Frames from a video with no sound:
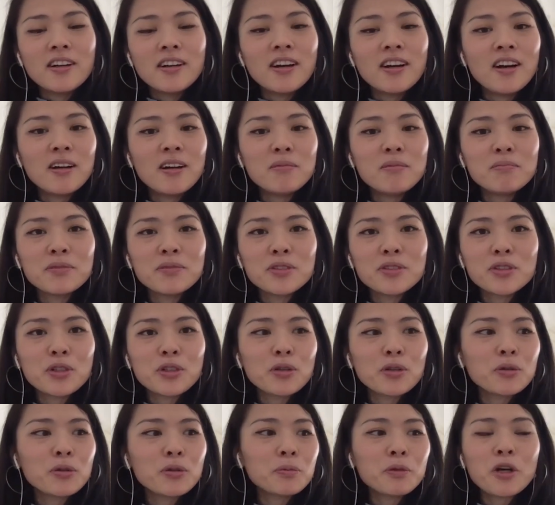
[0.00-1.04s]
Um,
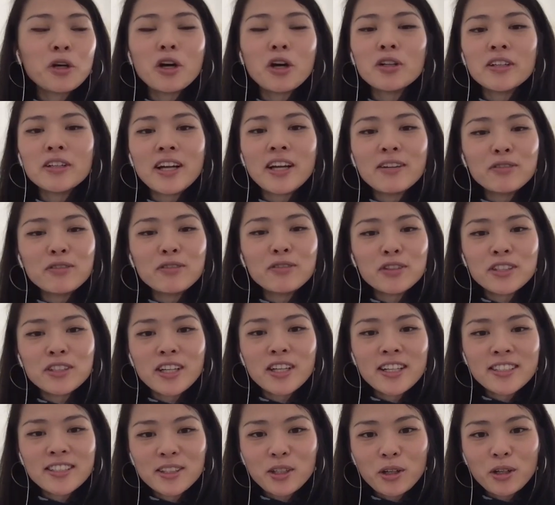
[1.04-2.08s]
so call it
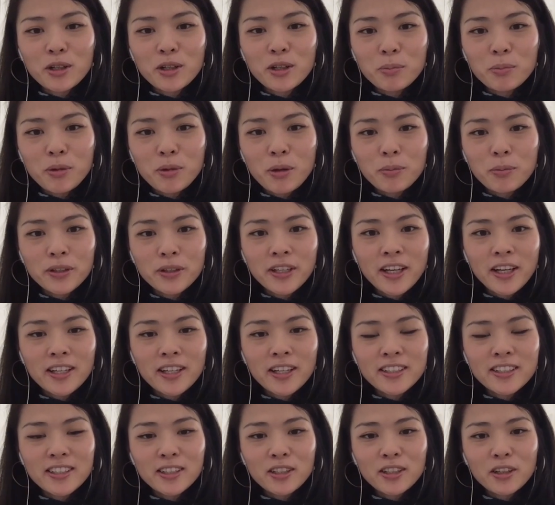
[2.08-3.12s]
advertising, call it
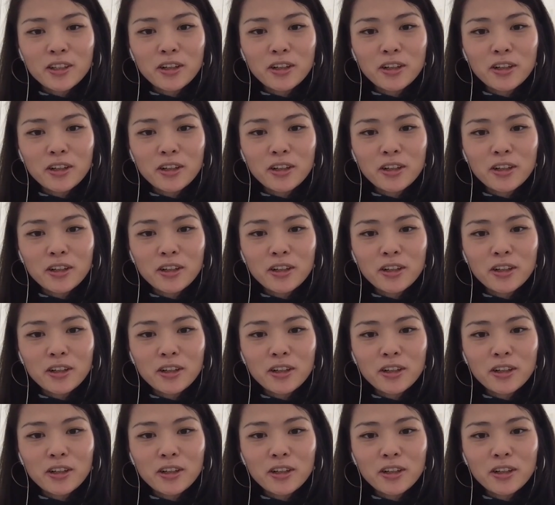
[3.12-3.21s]
propaganda,